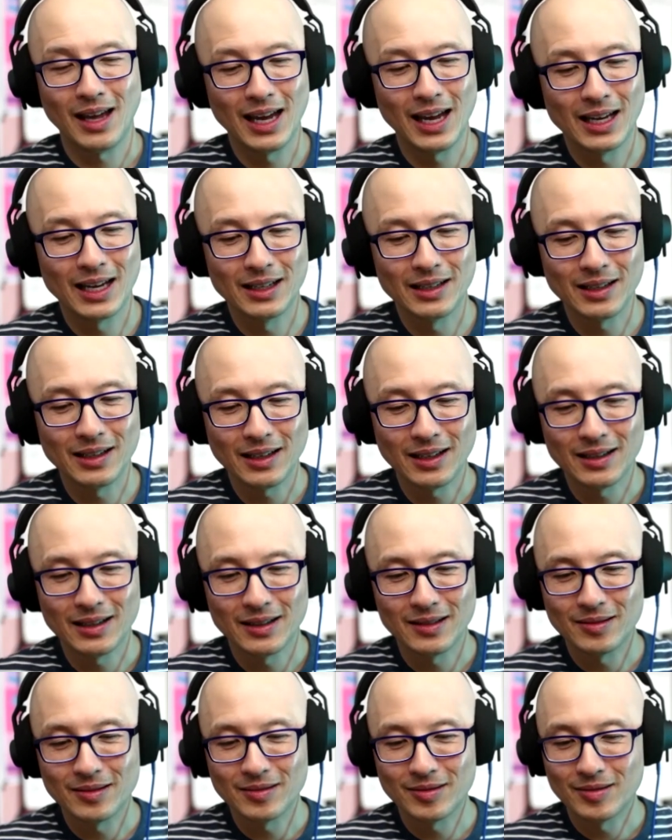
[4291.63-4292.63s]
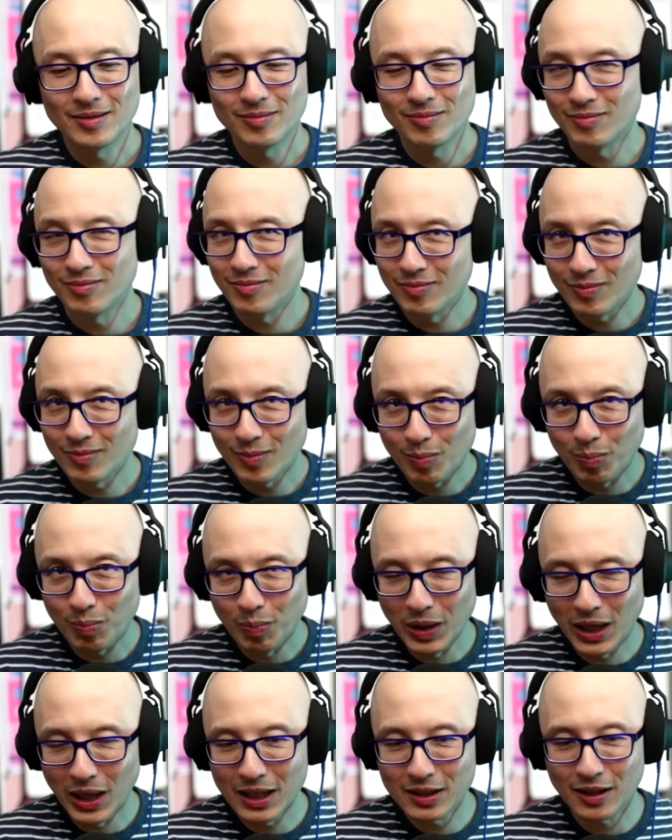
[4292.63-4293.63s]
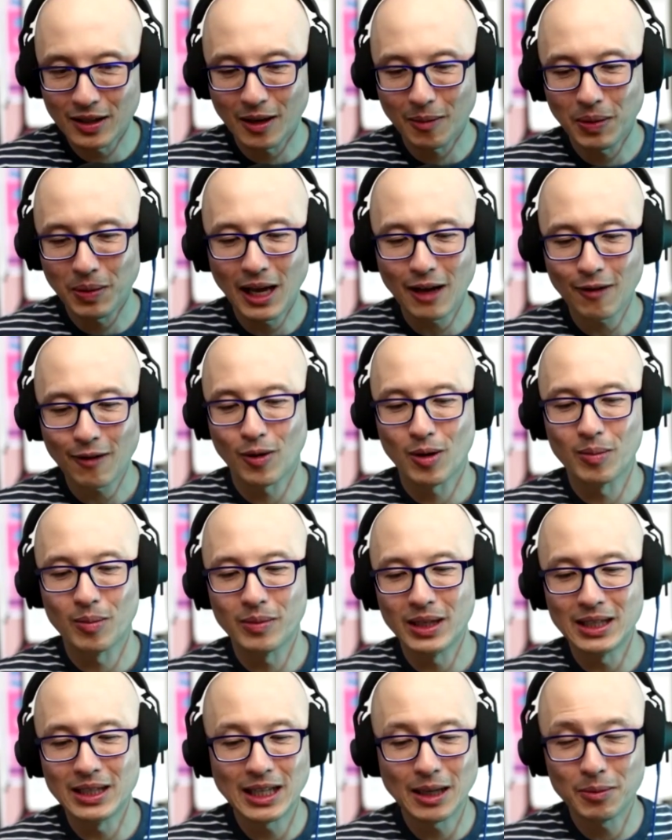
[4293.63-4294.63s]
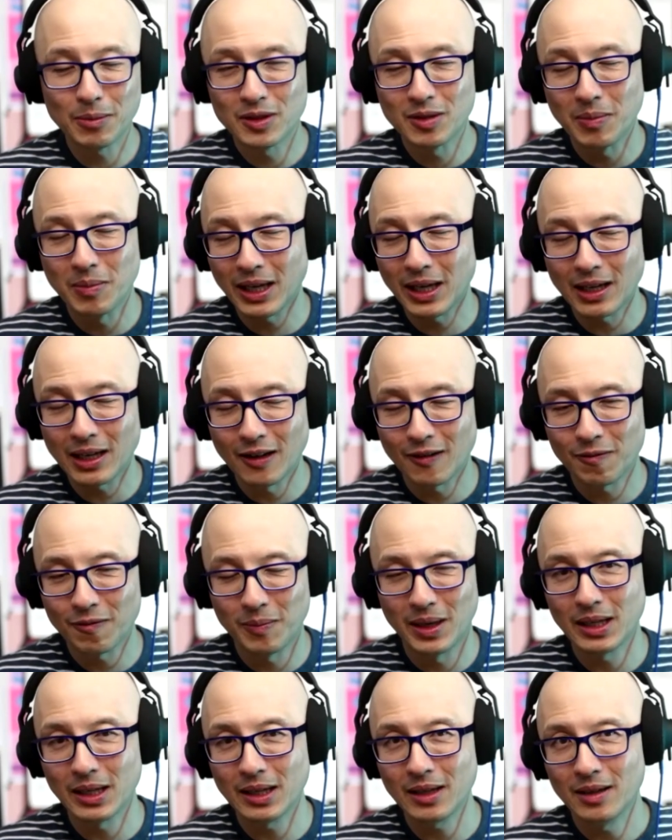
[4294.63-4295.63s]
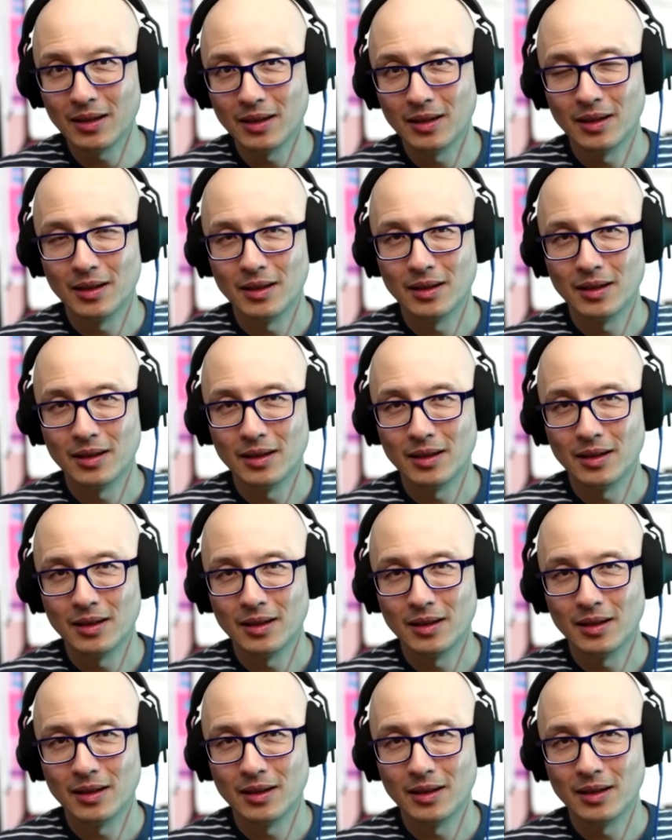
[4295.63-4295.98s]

And because of the platform, he's able to make enough money